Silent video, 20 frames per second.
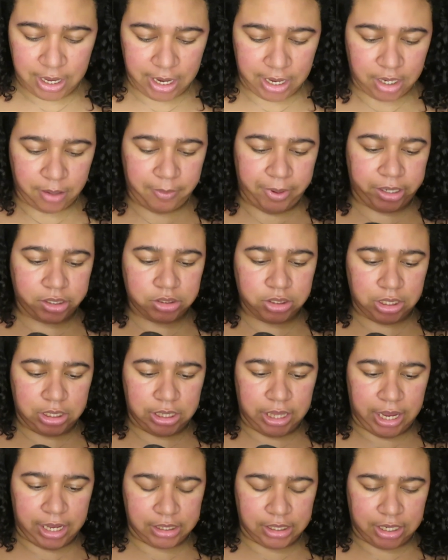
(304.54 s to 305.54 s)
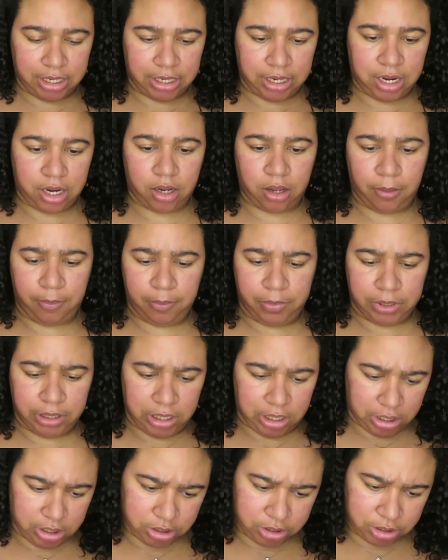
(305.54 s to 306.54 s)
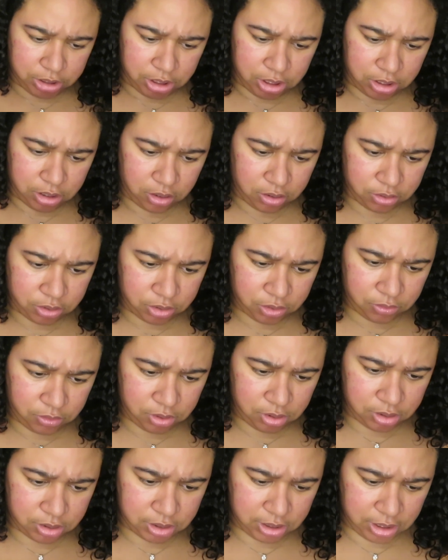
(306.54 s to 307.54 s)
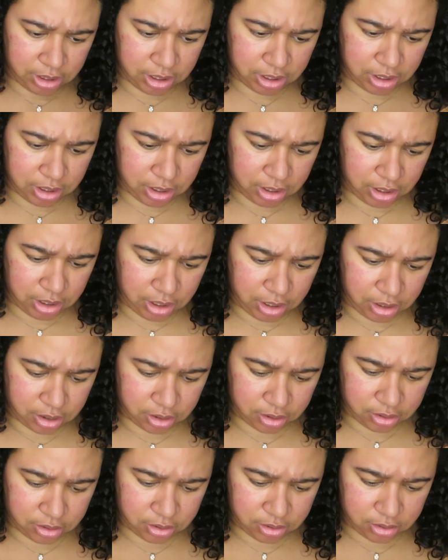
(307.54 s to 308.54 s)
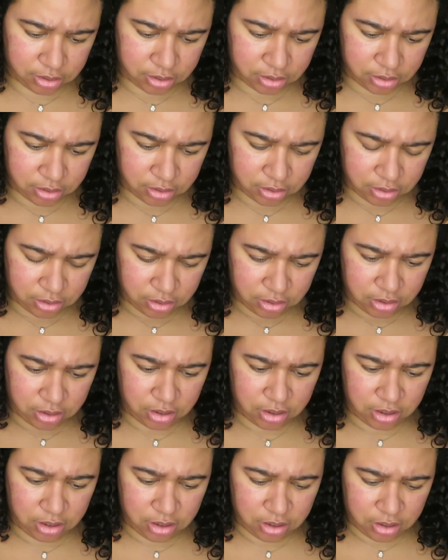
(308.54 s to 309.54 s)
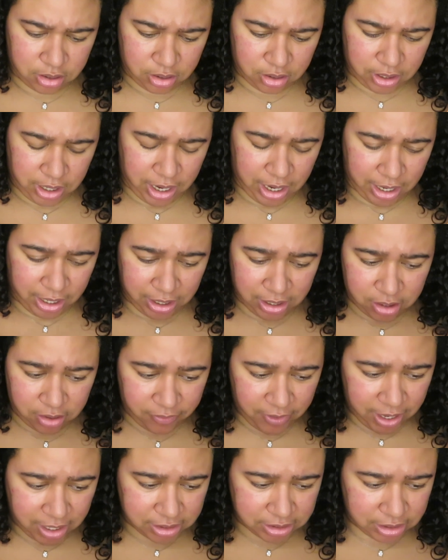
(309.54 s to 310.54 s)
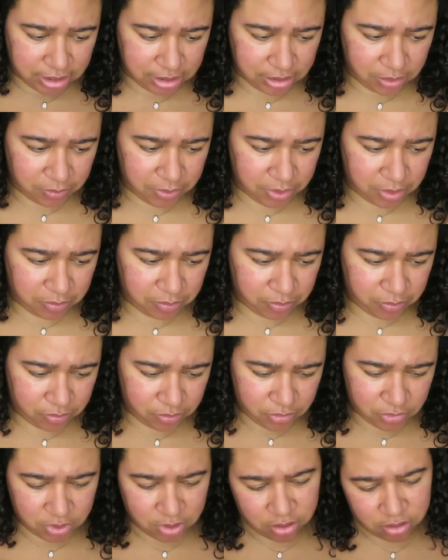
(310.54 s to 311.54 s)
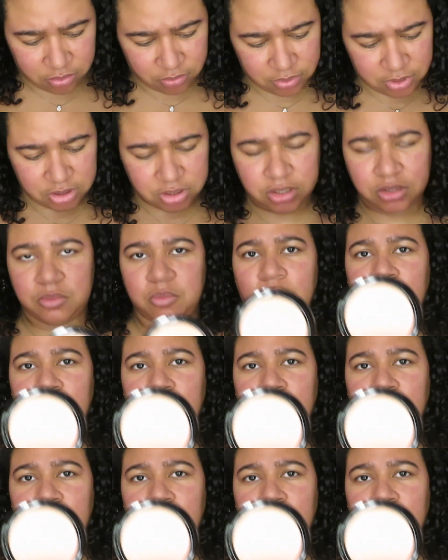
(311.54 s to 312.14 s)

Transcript: And I'm actually glad that I got a blush. It also looks like it kind of has a little bit of, no, it's just